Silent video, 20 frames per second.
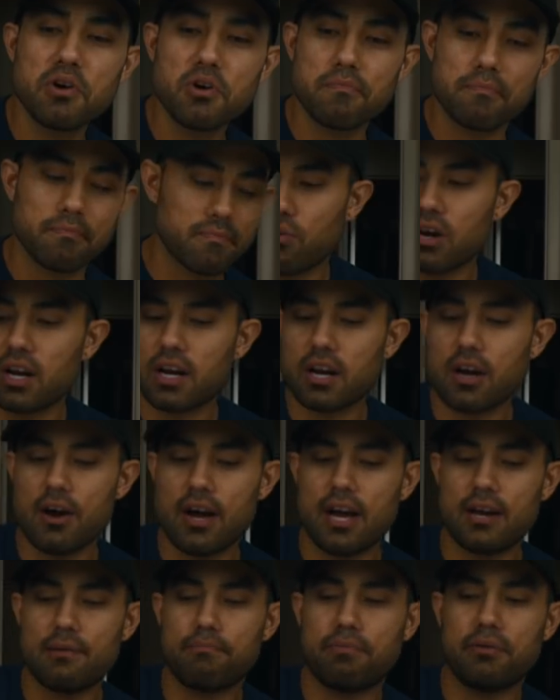Boom. We're gonna go
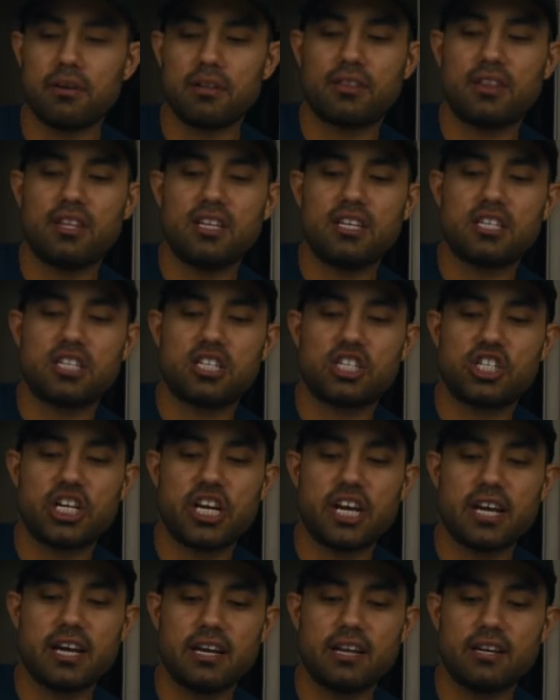ahead and put this
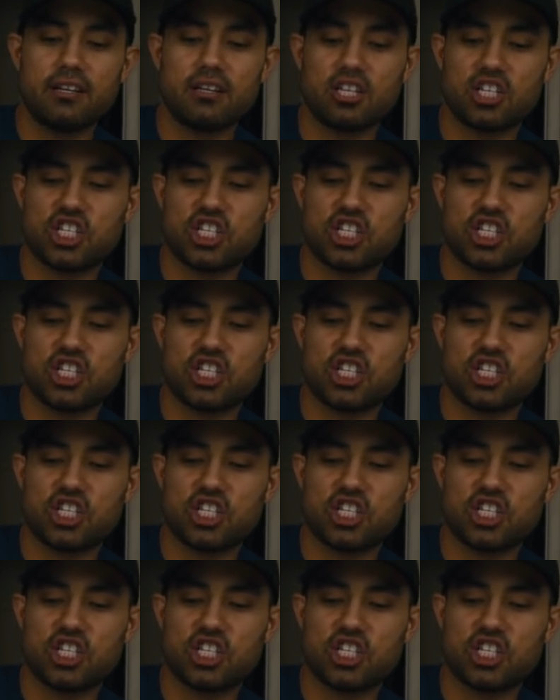chicken,